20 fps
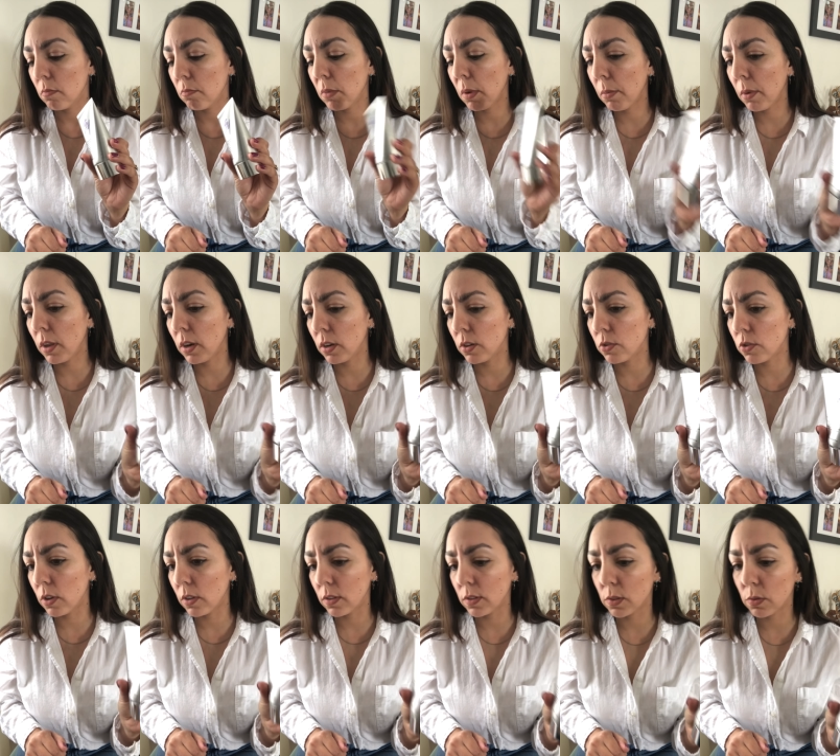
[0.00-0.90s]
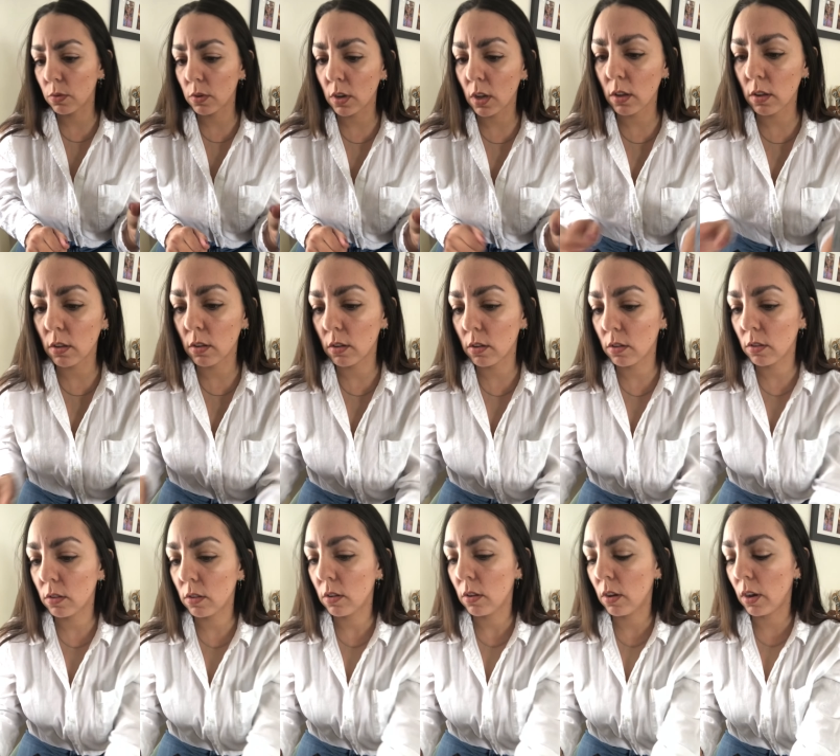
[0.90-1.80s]
Maybe I didn't try this one yet.
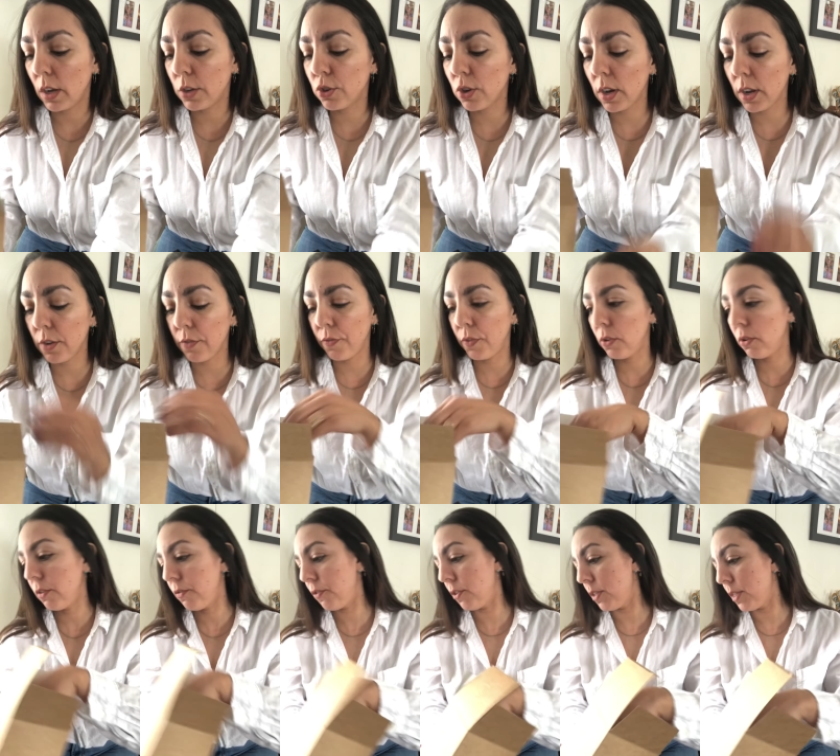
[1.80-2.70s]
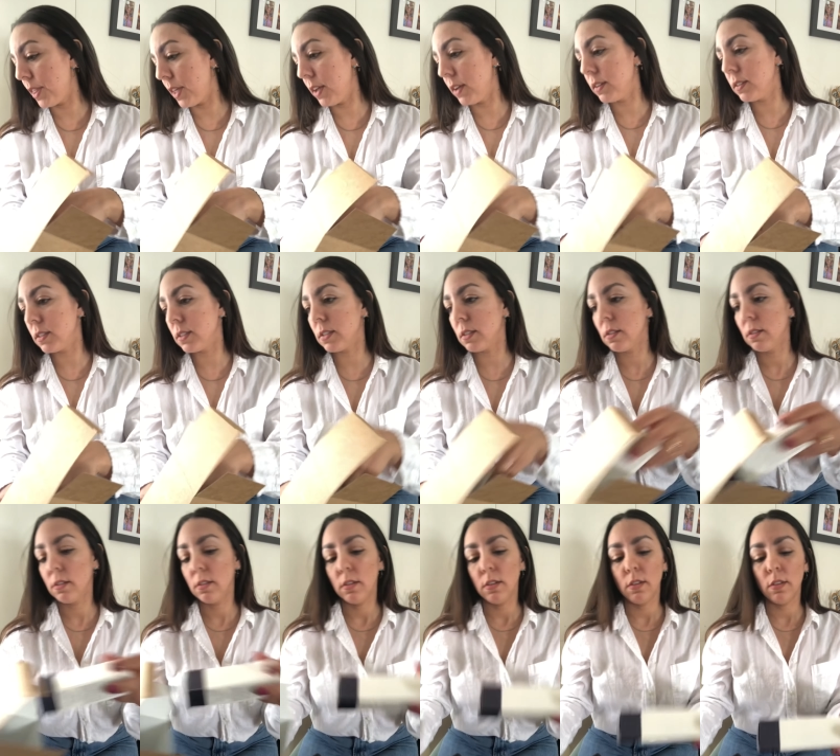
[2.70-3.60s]
I tried a few different things.
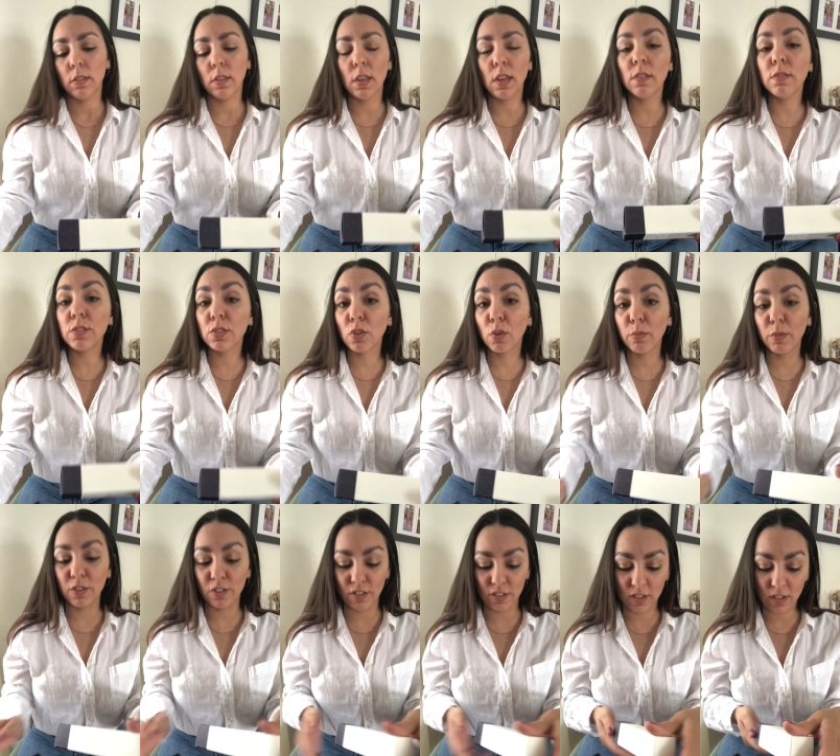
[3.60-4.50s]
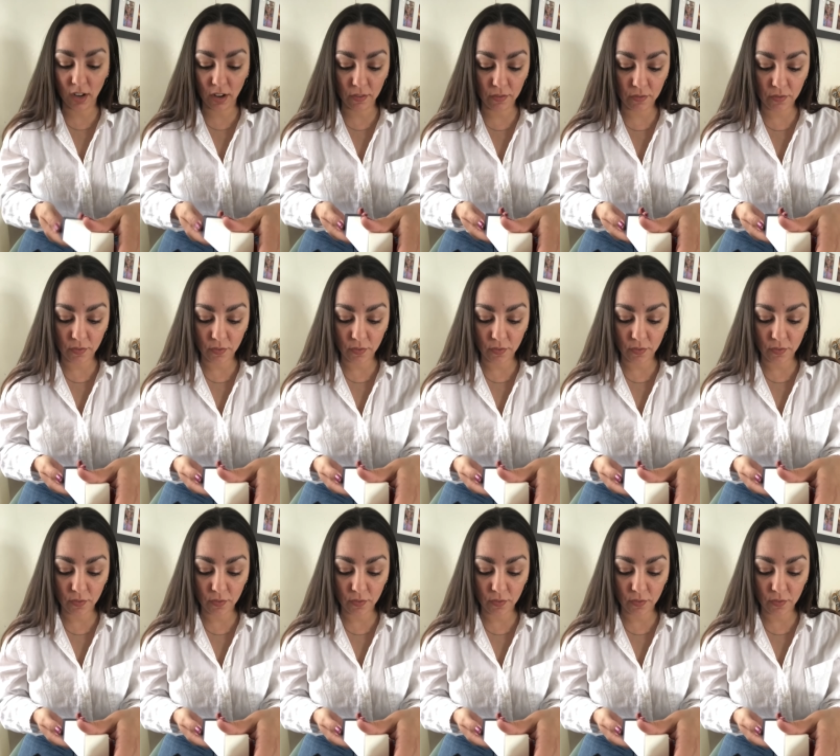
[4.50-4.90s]
They have so much stuff.